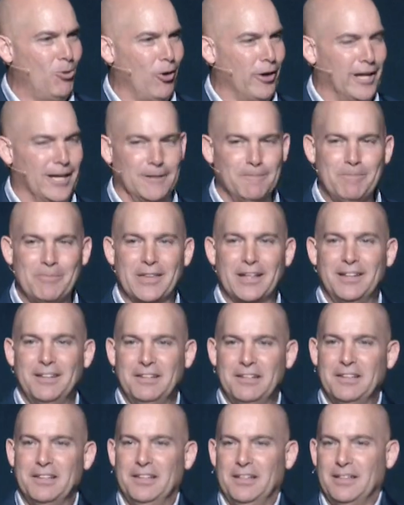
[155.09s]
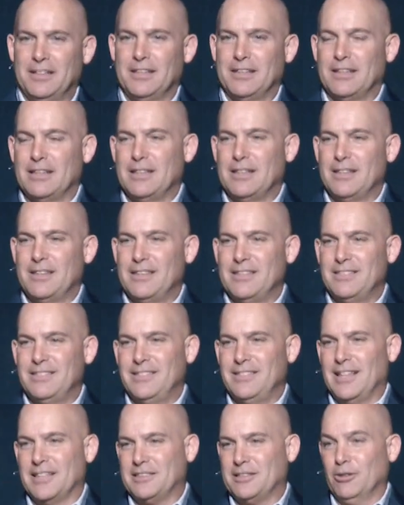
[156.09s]
this morning
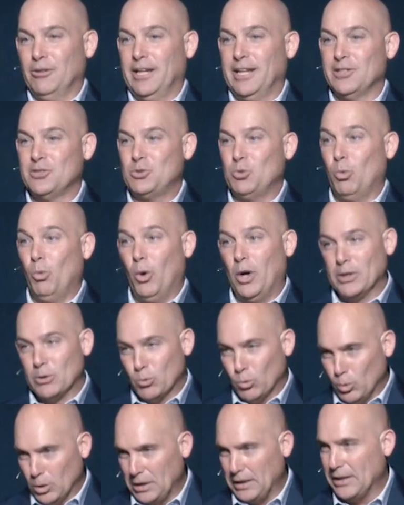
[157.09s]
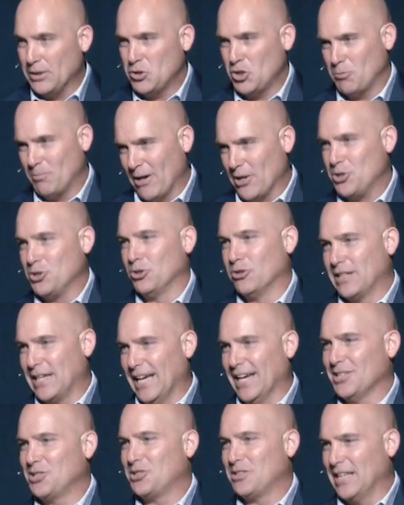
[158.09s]
that there is one really
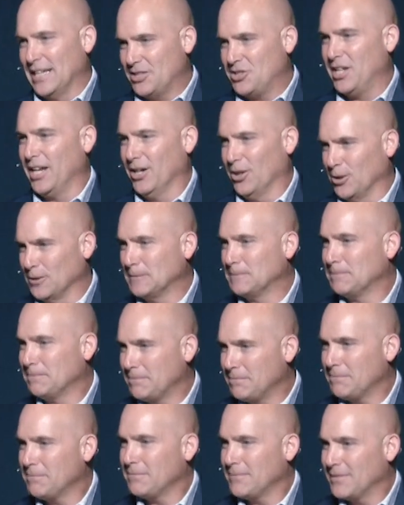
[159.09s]
special guest that's here.